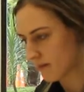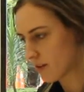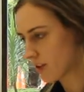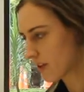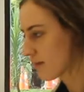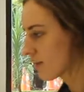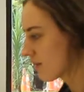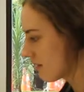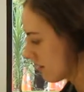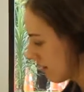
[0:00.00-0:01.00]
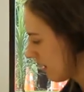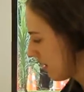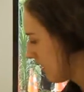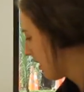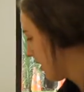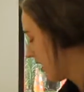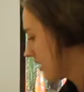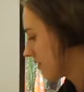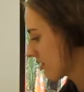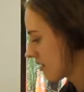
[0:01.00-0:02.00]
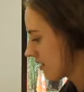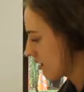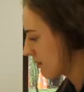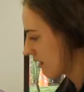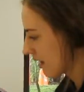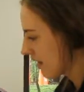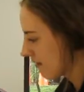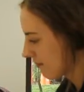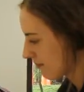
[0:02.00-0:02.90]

chest compressions. And I'll just continue printing out.